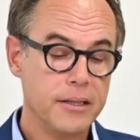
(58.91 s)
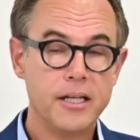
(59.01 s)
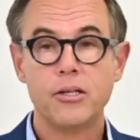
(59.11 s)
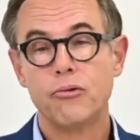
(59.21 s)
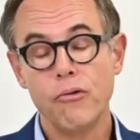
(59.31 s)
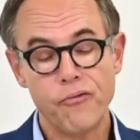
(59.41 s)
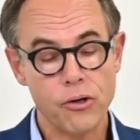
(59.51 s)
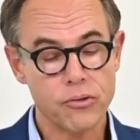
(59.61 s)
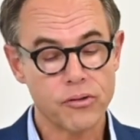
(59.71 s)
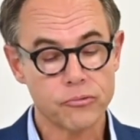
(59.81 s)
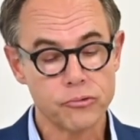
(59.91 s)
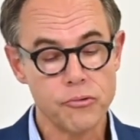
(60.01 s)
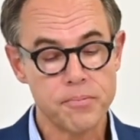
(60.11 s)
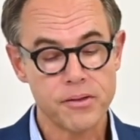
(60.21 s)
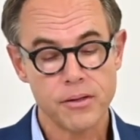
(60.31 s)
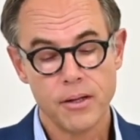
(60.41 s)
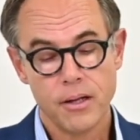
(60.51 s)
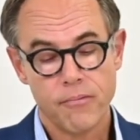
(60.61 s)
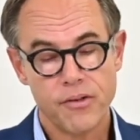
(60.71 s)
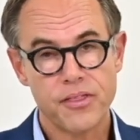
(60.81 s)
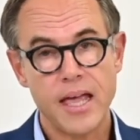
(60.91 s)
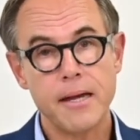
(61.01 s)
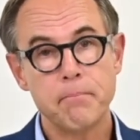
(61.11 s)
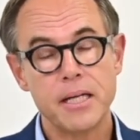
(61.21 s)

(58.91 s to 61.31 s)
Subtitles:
did 2 focus groups with 10